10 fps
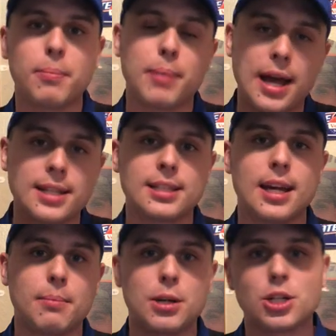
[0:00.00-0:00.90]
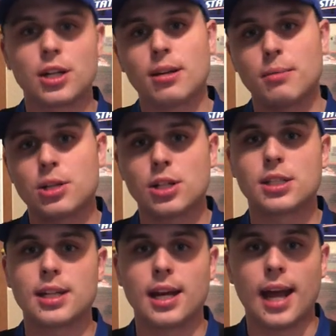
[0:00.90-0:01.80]
Penn State, Michigan
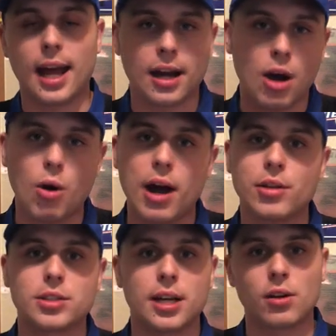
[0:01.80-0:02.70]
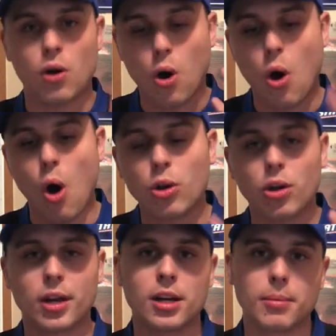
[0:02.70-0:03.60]
State, and Ohio State are all
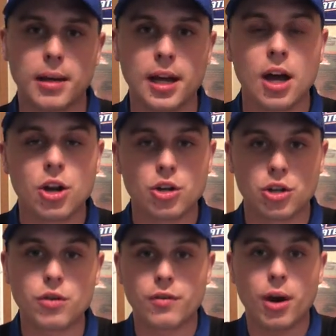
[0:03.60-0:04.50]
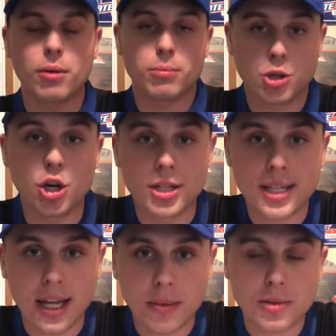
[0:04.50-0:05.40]
looking to be very good
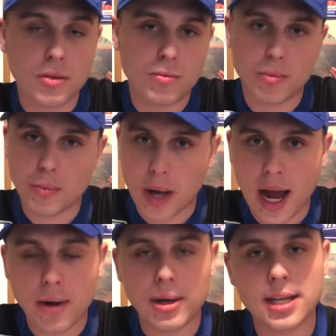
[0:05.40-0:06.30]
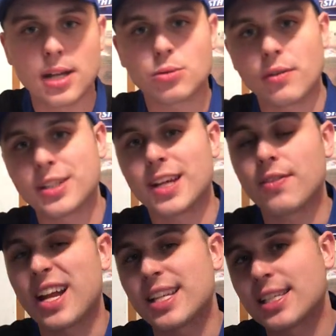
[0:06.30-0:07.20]
teams, high rankings. We'll have to see if
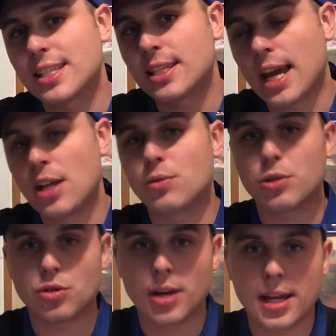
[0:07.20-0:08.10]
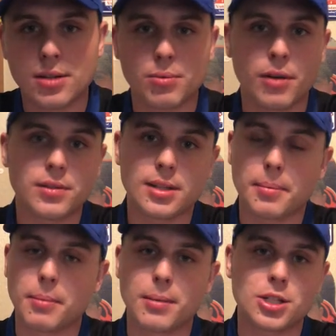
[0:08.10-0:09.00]
that stays with the trend.
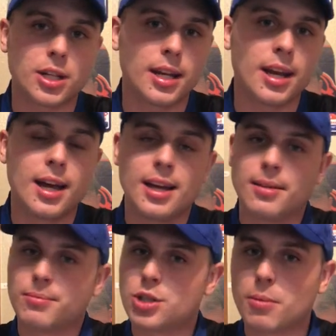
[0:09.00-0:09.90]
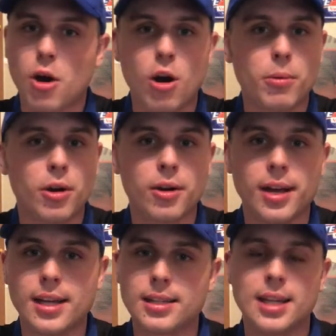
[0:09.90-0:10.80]
Michigan, Jim
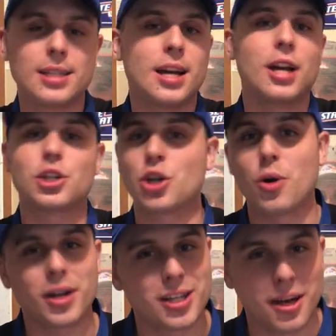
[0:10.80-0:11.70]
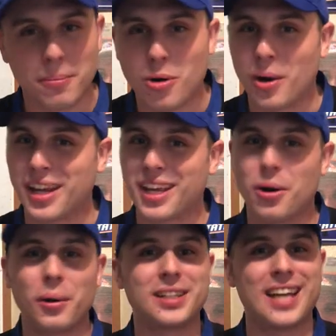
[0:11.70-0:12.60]
Harbaugh, he's got to choke at some point. He
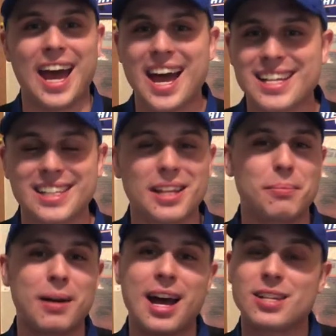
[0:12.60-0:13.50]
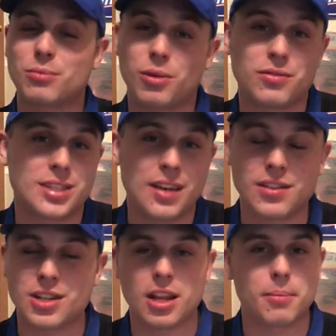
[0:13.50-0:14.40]
always has in the past. We'll have to see if
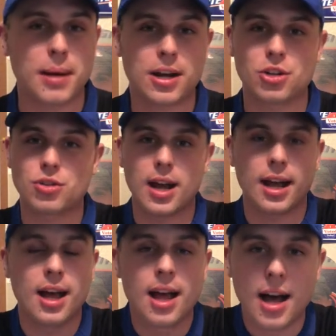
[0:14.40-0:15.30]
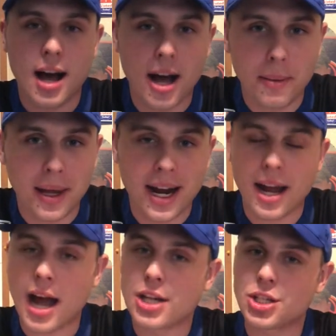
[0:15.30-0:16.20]
he's gotten them back on track. And
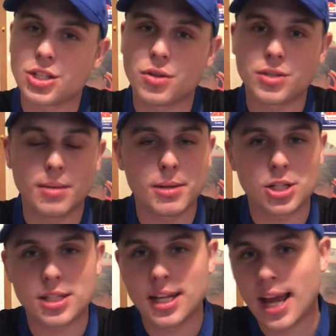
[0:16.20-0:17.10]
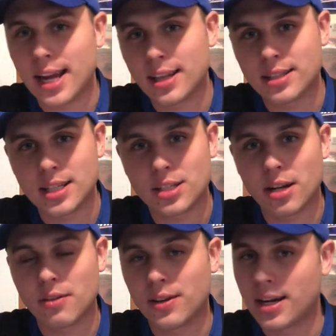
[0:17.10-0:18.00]
I just don't see Michigan State ending the season
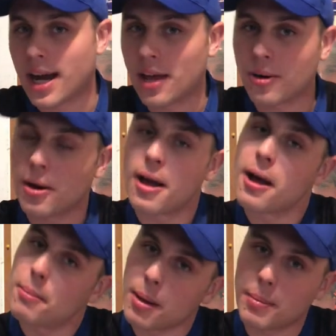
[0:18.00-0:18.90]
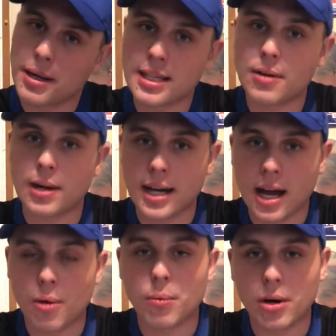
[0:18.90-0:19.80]
undefeated either. But Big Ten right
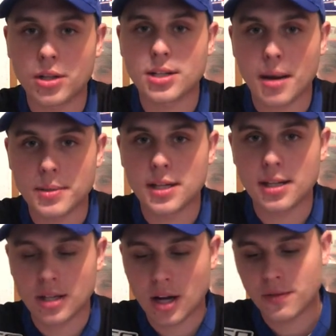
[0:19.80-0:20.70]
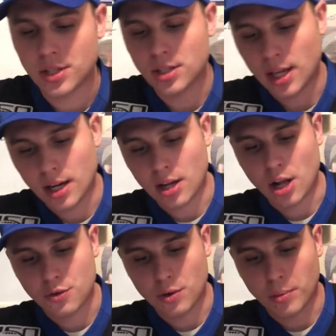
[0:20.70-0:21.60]
now, one of the top 10 conferences in
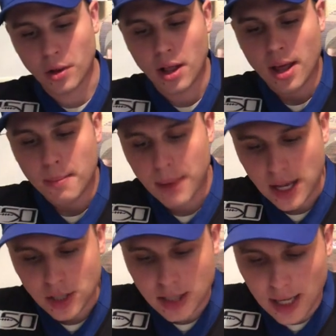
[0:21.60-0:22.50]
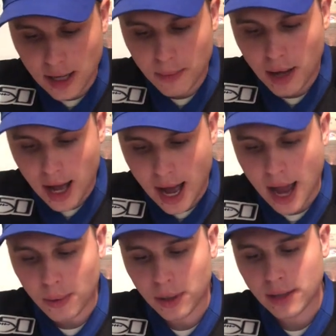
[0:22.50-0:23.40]
college football. Best team,
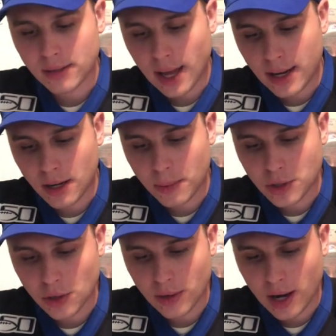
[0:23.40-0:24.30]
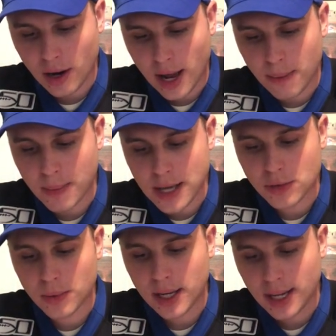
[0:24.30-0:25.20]
Iowa, at number 2 there. And
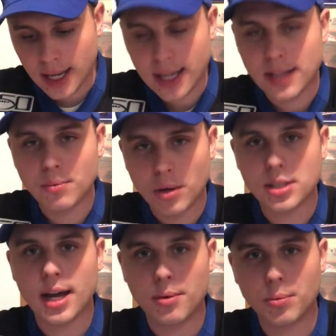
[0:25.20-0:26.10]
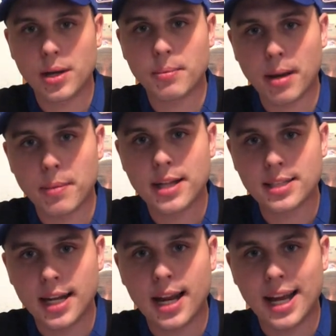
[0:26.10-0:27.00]
best win, it was that win by Penn
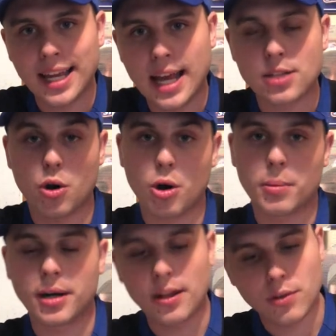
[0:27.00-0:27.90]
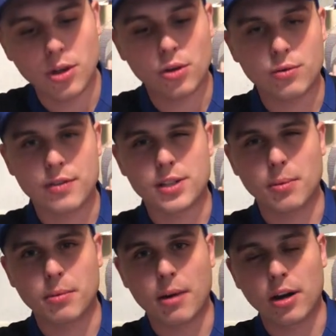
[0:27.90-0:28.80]
State against Auburn, even though the refs
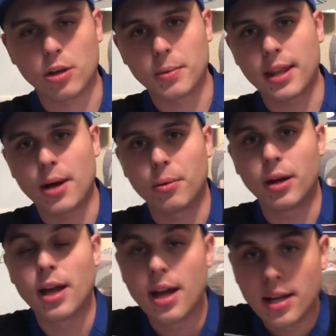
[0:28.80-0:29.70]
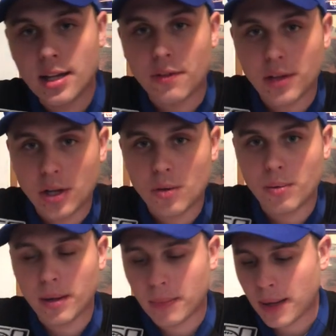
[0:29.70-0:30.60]
helped them out a little bit in that one. Definitely a good
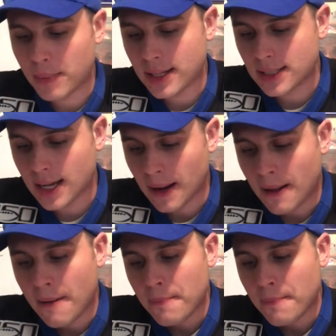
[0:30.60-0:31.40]
win by Penn State.